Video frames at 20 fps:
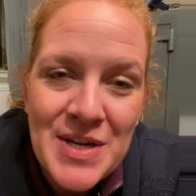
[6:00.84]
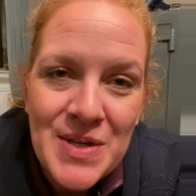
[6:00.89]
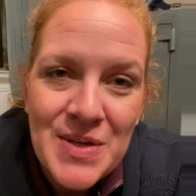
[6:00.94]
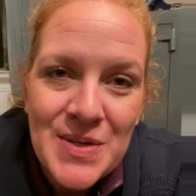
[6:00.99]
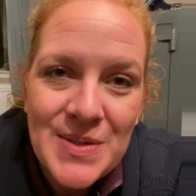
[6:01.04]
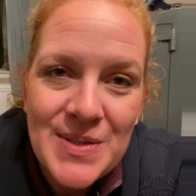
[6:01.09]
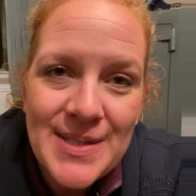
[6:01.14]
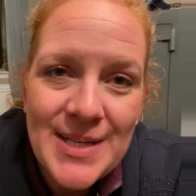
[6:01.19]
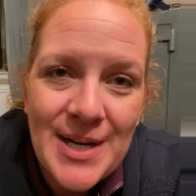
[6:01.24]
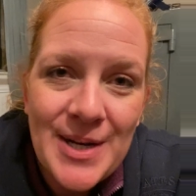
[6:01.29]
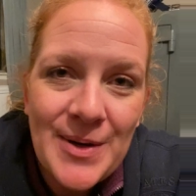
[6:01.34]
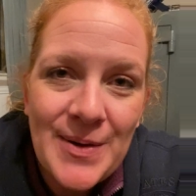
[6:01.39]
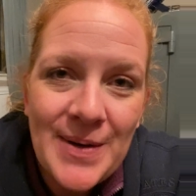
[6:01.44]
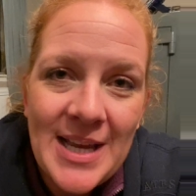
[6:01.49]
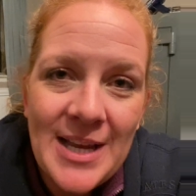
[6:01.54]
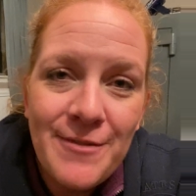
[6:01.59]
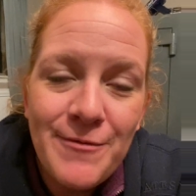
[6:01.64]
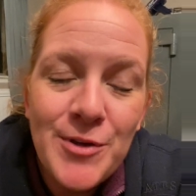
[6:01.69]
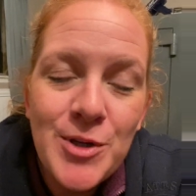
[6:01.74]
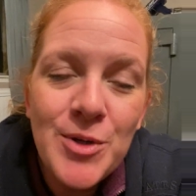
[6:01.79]
So
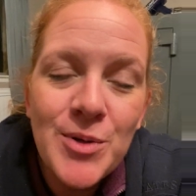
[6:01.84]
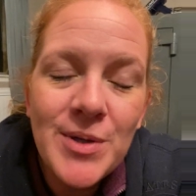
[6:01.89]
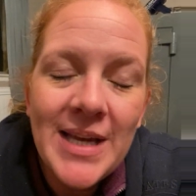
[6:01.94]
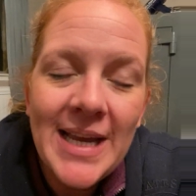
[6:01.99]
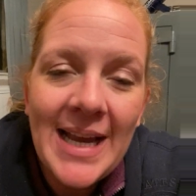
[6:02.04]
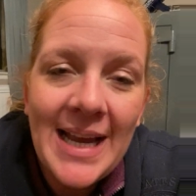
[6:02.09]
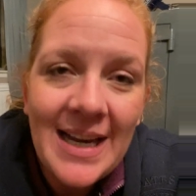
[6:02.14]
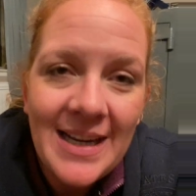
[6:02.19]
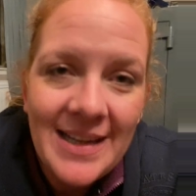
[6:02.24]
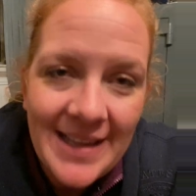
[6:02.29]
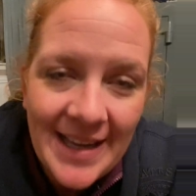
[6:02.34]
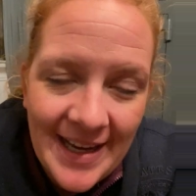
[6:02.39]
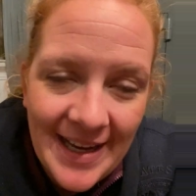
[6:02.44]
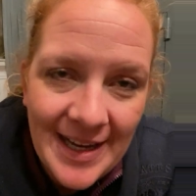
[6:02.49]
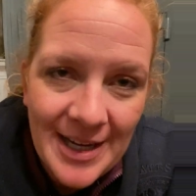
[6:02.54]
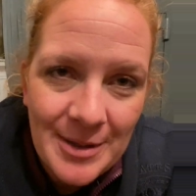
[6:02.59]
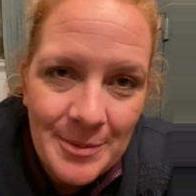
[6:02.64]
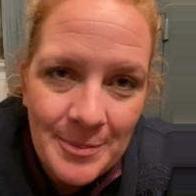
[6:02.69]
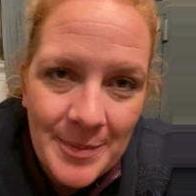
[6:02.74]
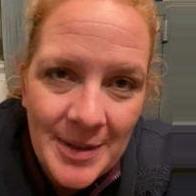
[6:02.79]
if you can
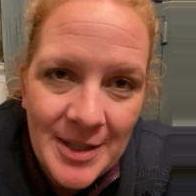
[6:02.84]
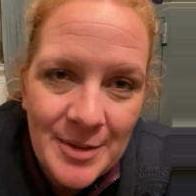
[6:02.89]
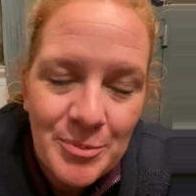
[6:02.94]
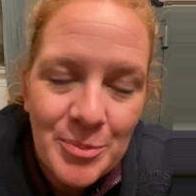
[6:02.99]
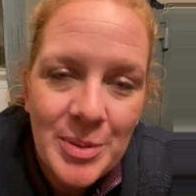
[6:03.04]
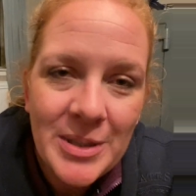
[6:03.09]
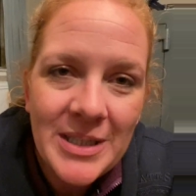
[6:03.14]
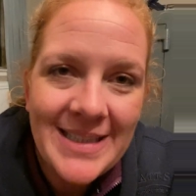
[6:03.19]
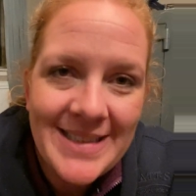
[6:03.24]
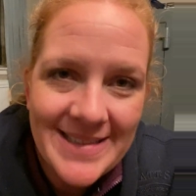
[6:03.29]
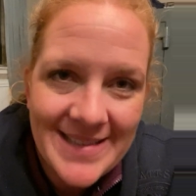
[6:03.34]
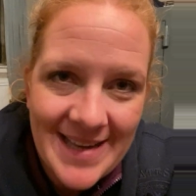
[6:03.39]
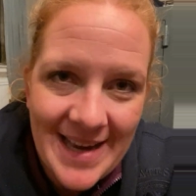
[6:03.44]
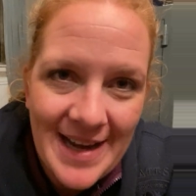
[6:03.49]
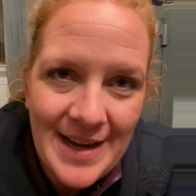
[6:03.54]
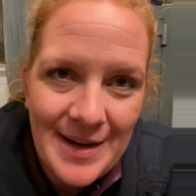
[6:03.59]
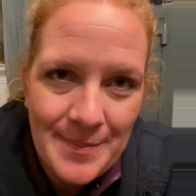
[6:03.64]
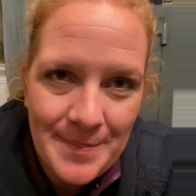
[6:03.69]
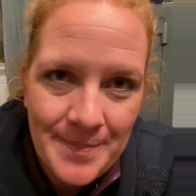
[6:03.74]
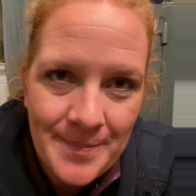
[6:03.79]
come, please
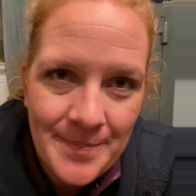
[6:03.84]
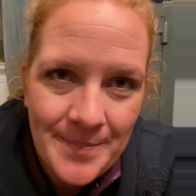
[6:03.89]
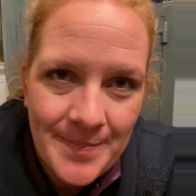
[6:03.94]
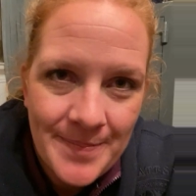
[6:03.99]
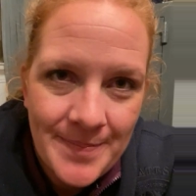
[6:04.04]
come.